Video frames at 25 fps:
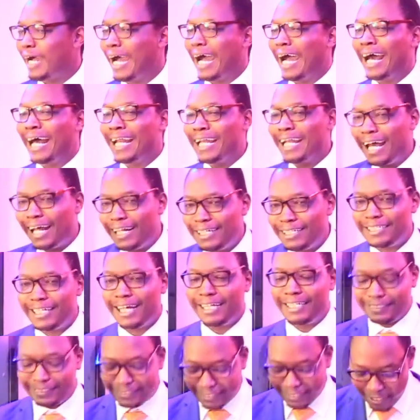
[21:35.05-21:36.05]

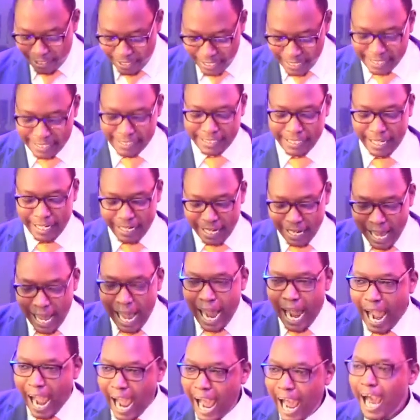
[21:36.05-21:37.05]
unadulterated,
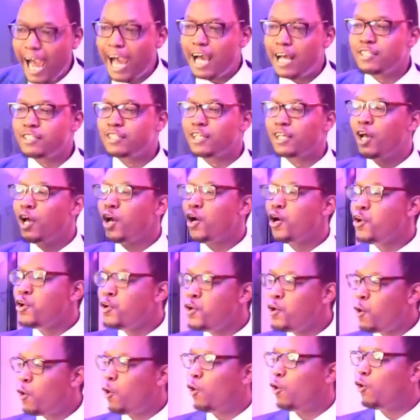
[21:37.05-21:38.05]
has
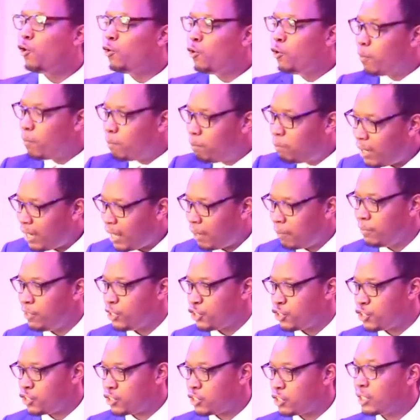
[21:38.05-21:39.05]
no
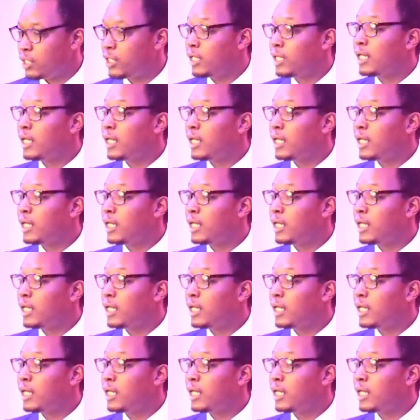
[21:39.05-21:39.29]
blemish,